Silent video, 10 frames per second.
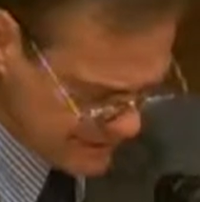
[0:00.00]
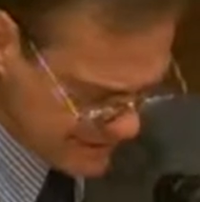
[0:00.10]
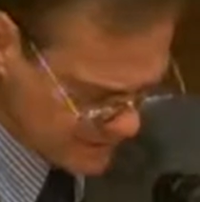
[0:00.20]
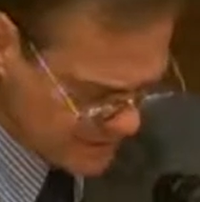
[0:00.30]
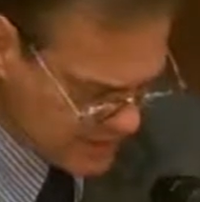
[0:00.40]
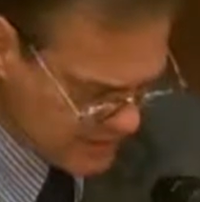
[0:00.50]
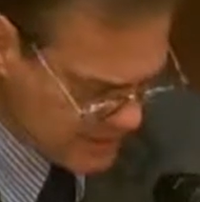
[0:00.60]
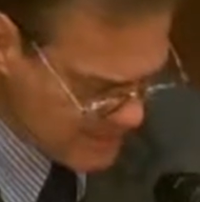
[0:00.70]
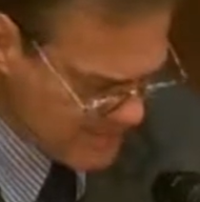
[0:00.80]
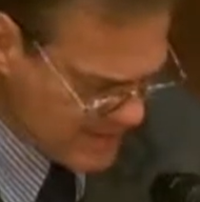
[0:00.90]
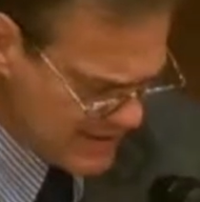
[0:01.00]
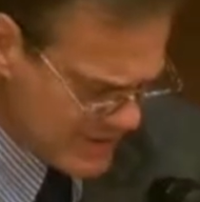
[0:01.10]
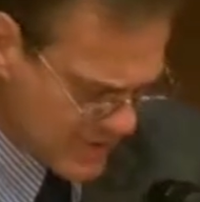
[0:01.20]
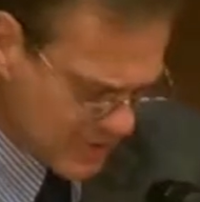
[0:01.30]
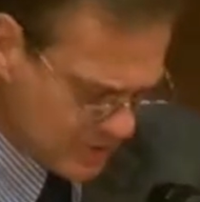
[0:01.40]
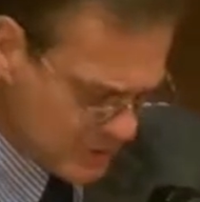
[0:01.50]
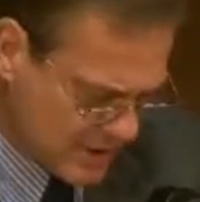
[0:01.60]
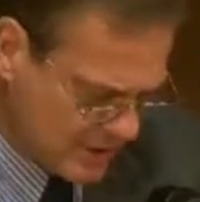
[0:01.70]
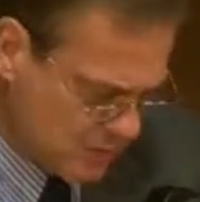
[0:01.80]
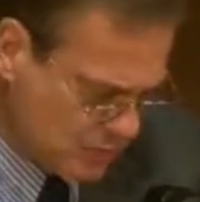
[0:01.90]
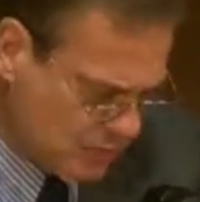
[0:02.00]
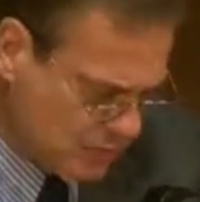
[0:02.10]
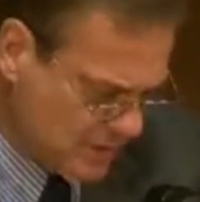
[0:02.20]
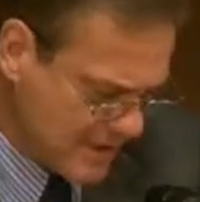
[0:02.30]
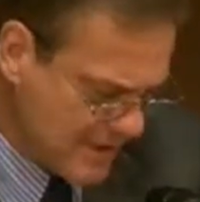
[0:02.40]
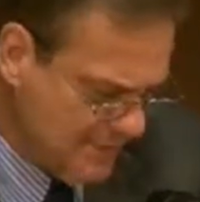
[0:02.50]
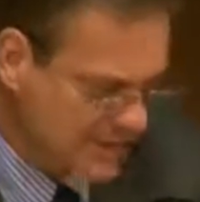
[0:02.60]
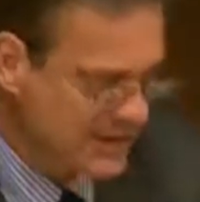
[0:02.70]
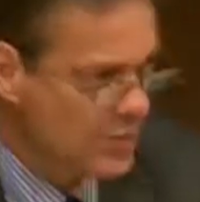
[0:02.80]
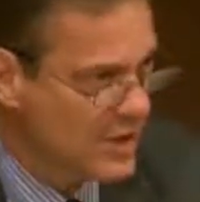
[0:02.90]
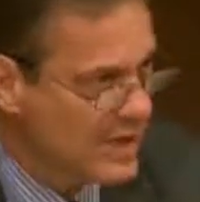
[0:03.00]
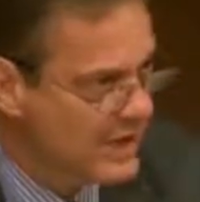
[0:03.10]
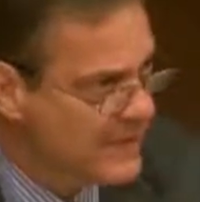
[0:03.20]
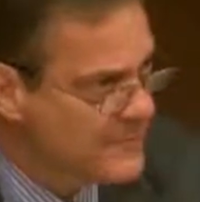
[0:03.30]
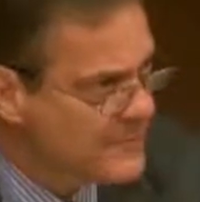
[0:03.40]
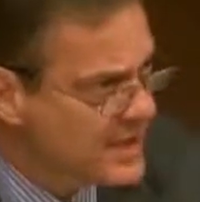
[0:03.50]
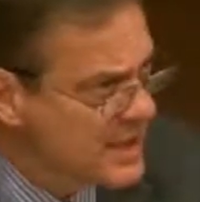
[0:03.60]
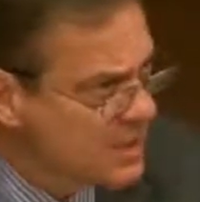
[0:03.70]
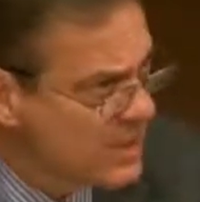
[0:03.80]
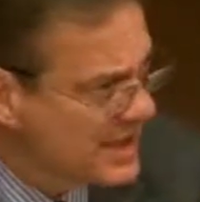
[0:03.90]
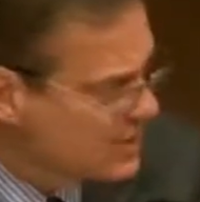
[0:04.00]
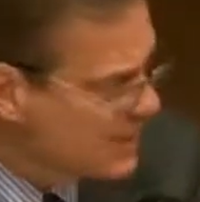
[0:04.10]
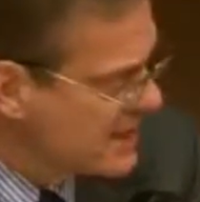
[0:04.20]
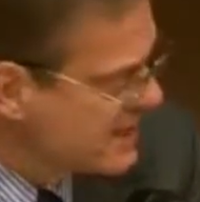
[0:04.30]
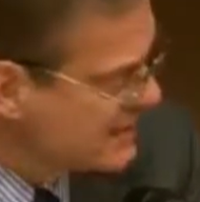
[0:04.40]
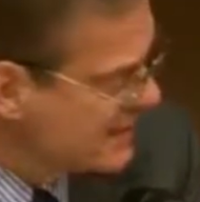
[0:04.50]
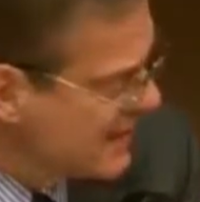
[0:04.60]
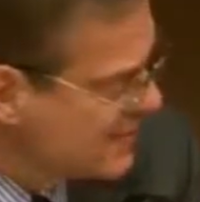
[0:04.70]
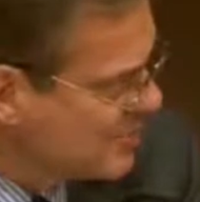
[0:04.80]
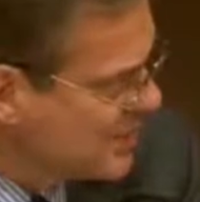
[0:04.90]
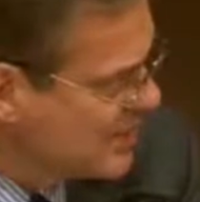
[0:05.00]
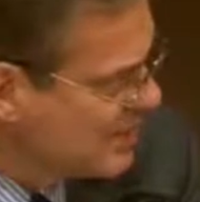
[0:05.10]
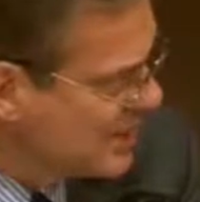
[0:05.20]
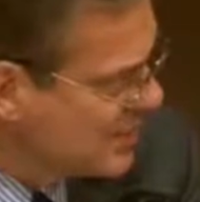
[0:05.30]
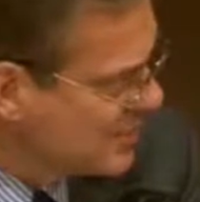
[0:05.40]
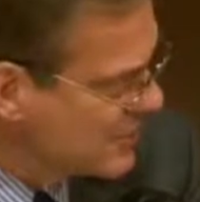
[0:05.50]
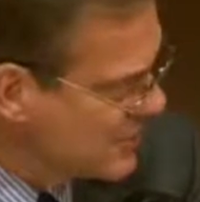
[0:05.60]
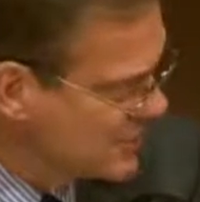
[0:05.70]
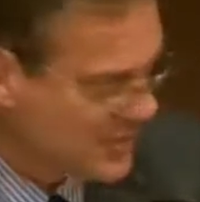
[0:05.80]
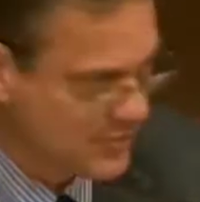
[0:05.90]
on the table and try to explain why we addressed as policymakers and as